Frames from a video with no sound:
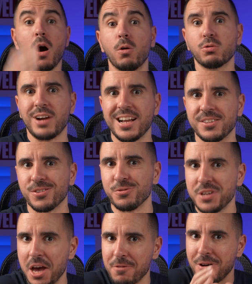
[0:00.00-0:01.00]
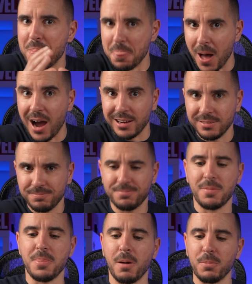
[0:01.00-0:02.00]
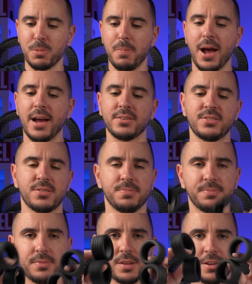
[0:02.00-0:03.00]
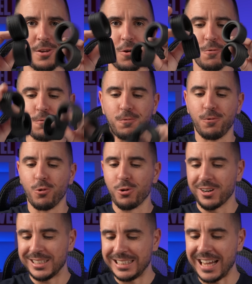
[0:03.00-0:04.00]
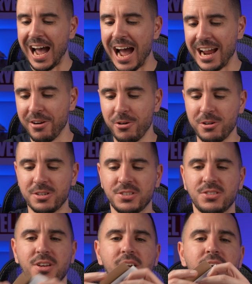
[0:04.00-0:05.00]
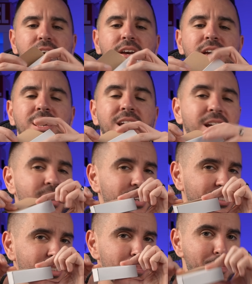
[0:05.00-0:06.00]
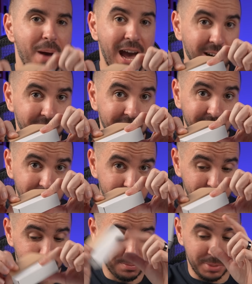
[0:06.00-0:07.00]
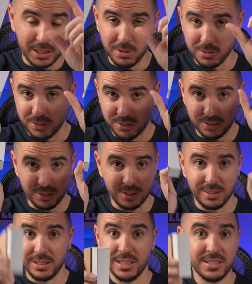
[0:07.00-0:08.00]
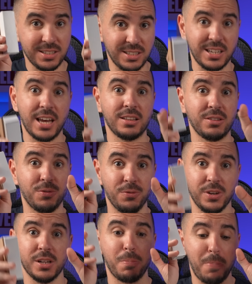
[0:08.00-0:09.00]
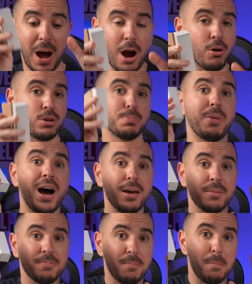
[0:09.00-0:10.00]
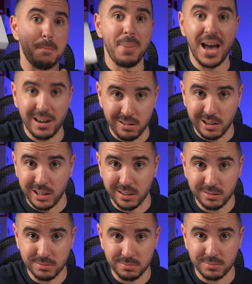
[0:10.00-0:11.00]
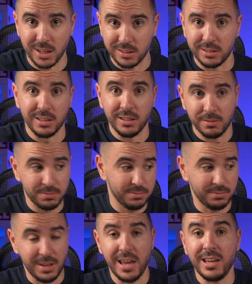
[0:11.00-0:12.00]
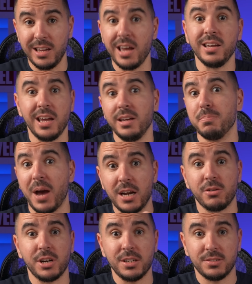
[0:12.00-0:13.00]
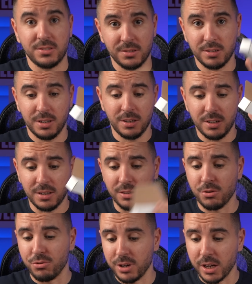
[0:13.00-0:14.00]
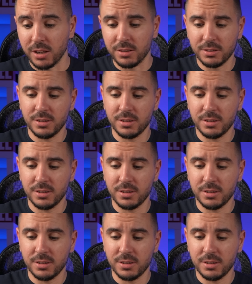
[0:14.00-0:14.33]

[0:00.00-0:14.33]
Alright, so we have 9 number bags, 4 tires, here is the battery, because this set will be powered by battery, not the AAA batteries, the real